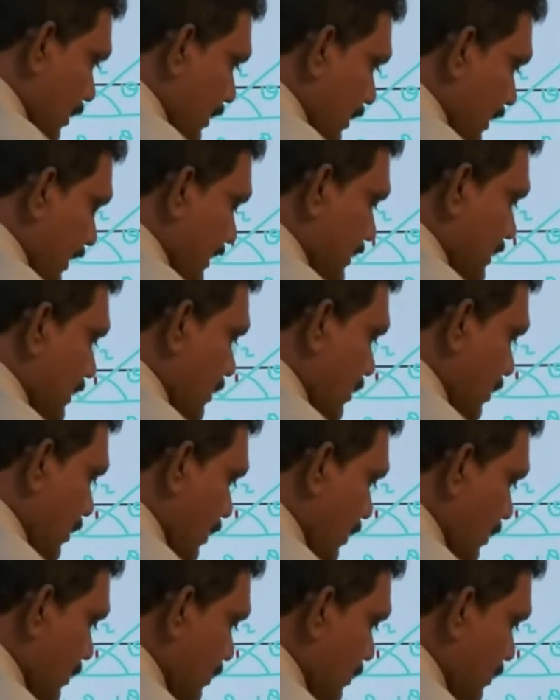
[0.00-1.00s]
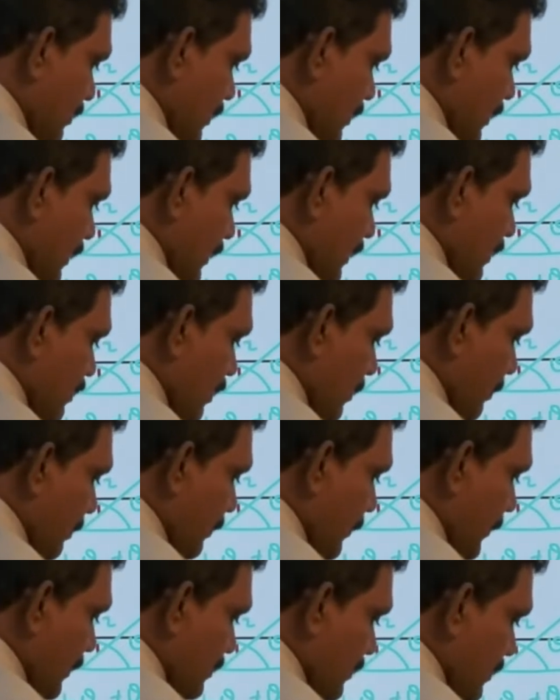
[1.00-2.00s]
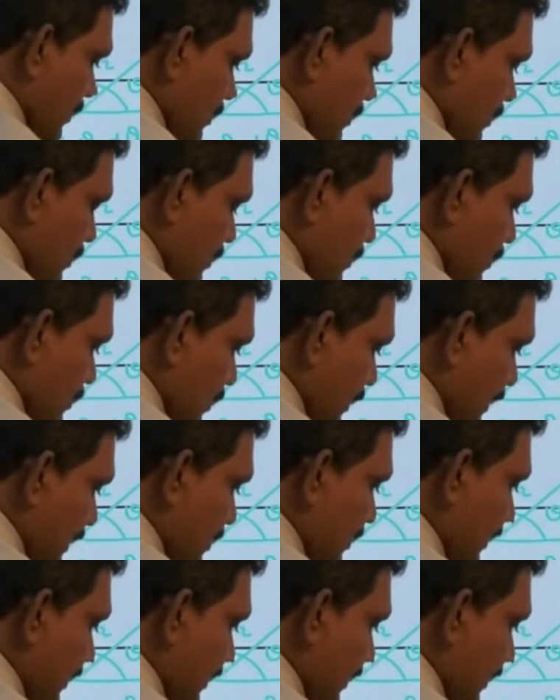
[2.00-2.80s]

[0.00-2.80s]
is called is